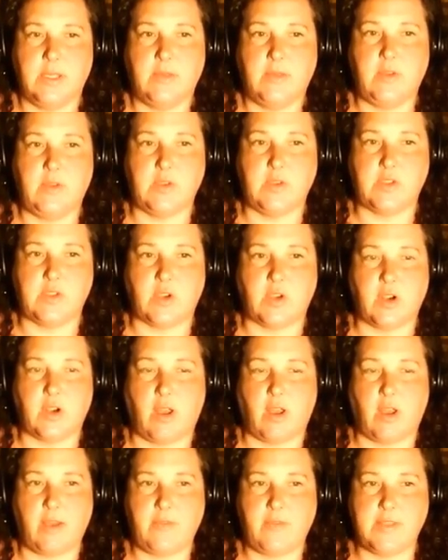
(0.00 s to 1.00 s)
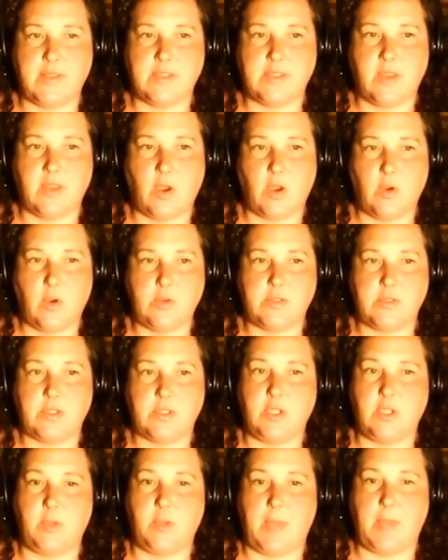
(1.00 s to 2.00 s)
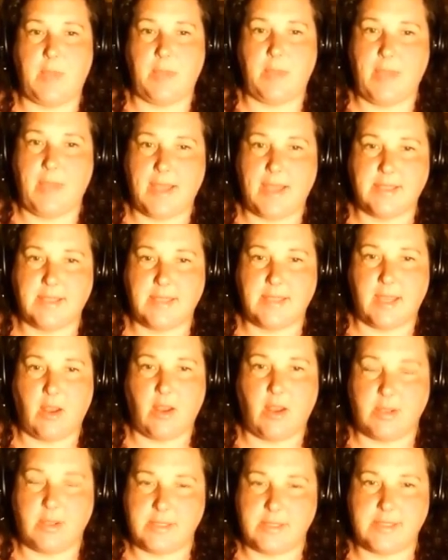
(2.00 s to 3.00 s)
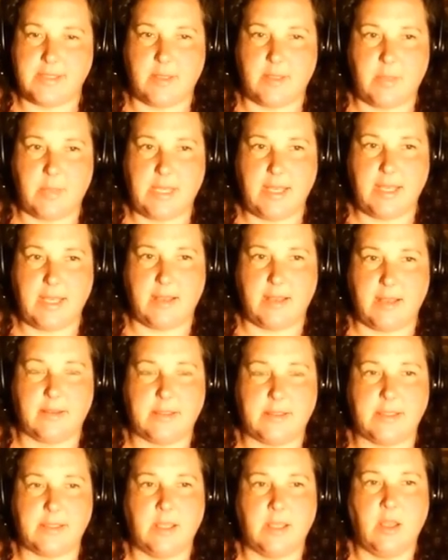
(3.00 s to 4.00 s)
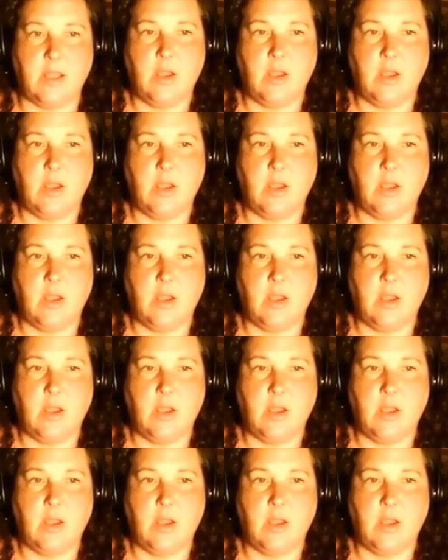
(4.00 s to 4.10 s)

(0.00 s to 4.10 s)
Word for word: If you start off as the host, you may pass that on to somebody else